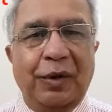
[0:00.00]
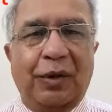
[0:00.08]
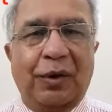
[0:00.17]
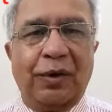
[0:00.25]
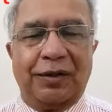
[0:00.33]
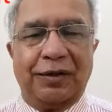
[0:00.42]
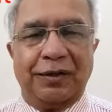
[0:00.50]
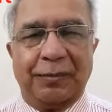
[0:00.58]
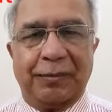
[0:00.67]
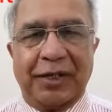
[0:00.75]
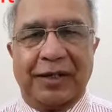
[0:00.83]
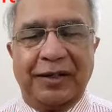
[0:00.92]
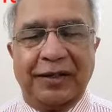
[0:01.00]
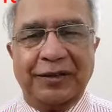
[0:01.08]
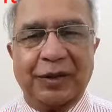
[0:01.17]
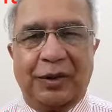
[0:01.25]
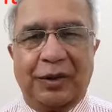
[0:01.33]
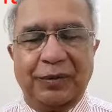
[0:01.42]
or on the
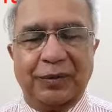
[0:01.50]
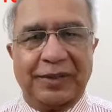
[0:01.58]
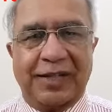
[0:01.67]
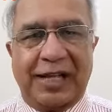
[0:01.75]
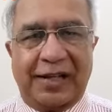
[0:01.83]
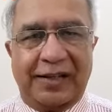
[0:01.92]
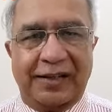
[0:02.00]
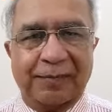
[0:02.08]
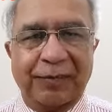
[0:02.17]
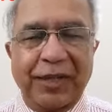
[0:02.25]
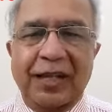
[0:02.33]
buildings of Delhi.